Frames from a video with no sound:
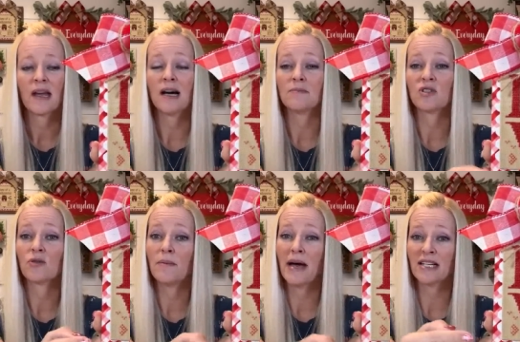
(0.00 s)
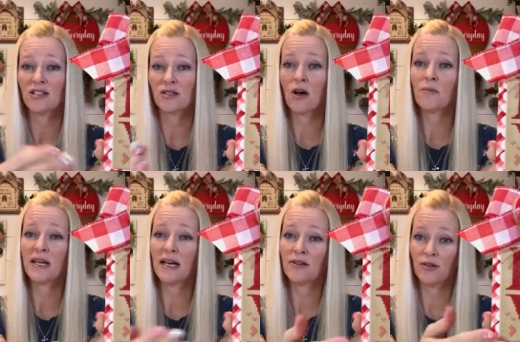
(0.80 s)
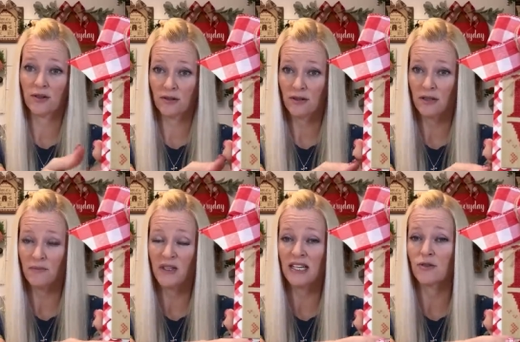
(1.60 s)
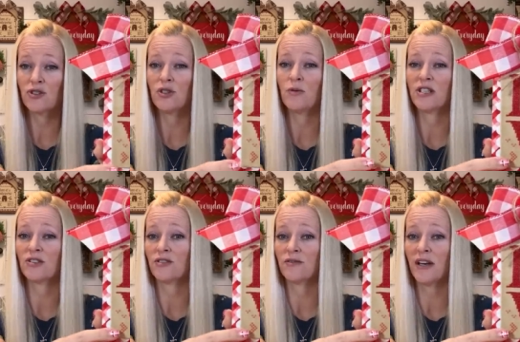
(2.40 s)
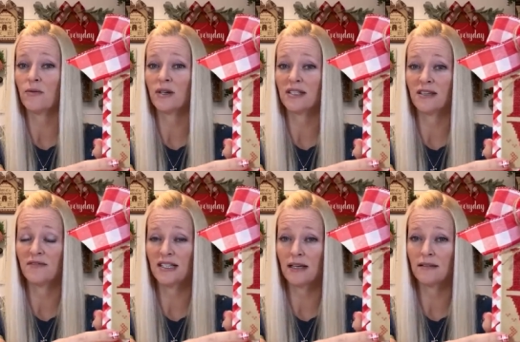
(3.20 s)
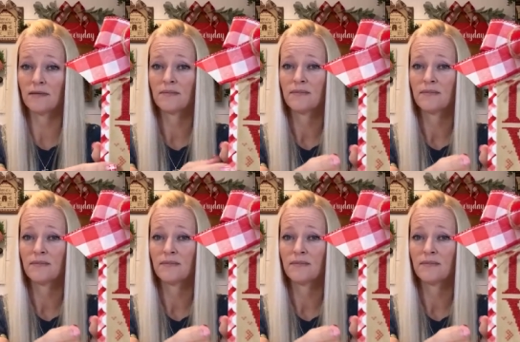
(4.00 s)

Um, so it matches all my other, the other two Brenda Gervais ones I've done.